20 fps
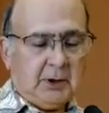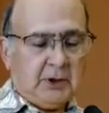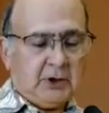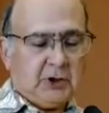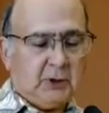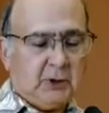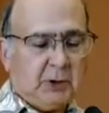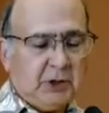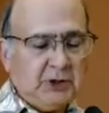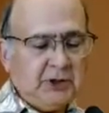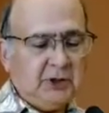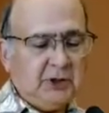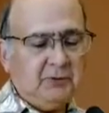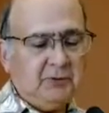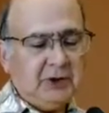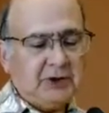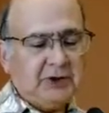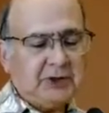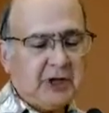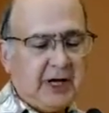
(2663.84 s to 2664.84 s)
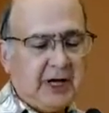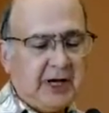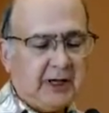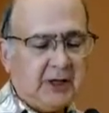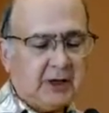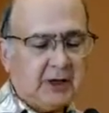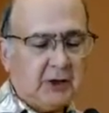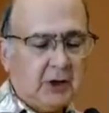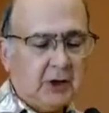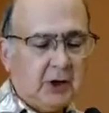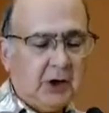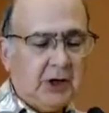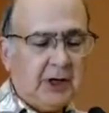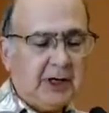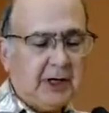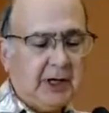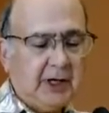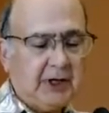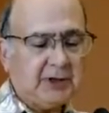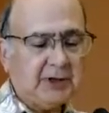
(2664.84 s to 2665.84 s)
She must have decided
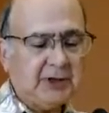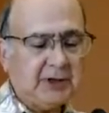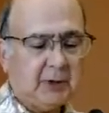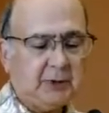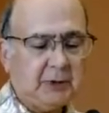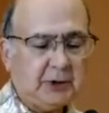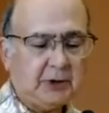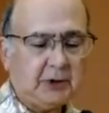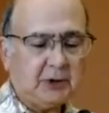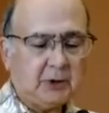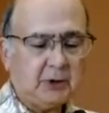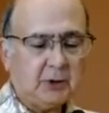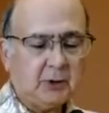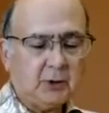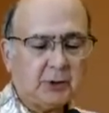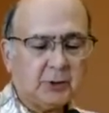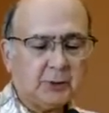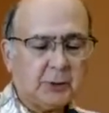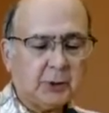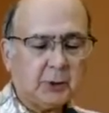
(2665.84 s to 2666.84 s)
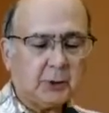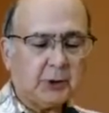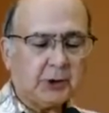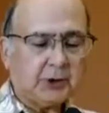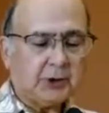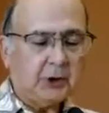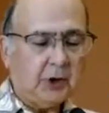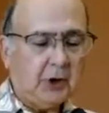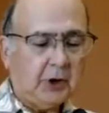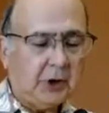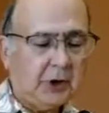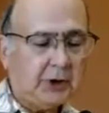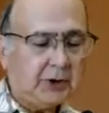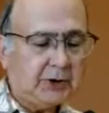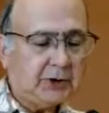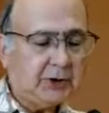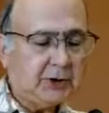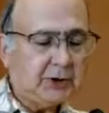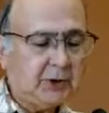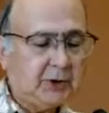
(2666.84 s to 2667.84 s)
God has something to do with broken
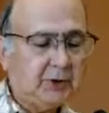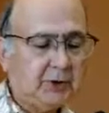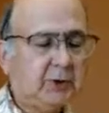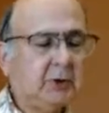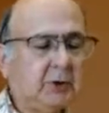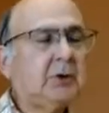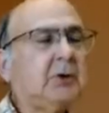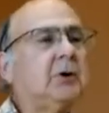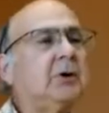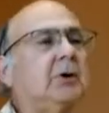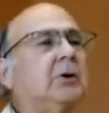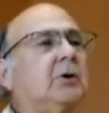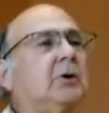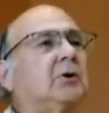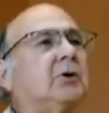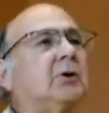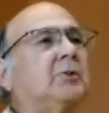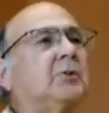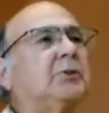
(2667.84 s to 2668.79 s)
hearts or